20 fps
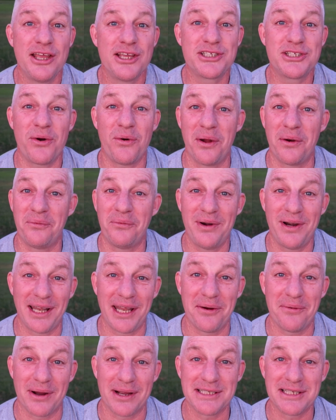So it
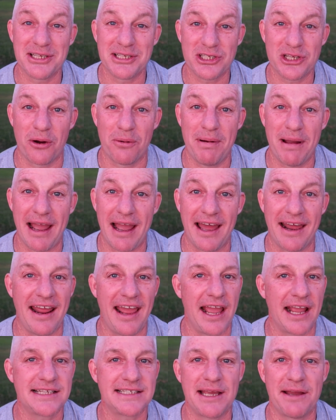really wasn't so bad,
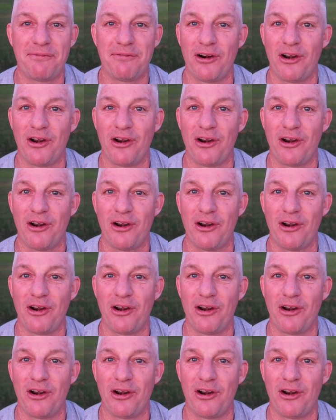except